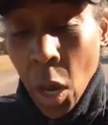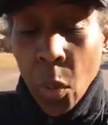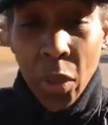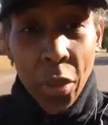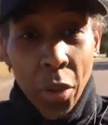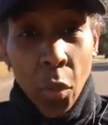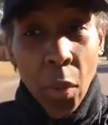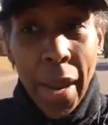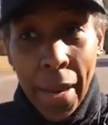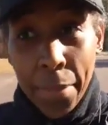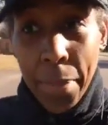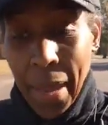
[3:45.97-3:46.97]
with a
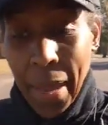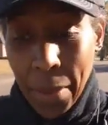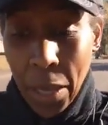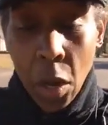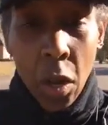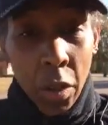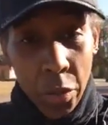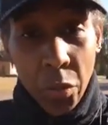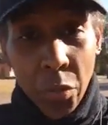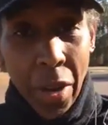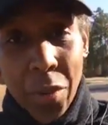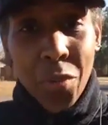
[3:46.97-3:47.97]
grandbaby hooked
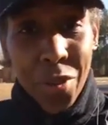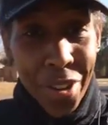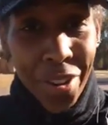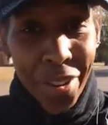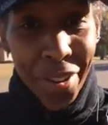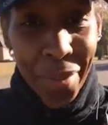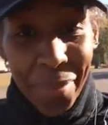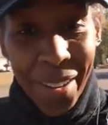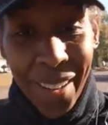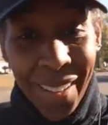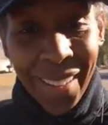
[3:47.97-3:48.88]
around one arm,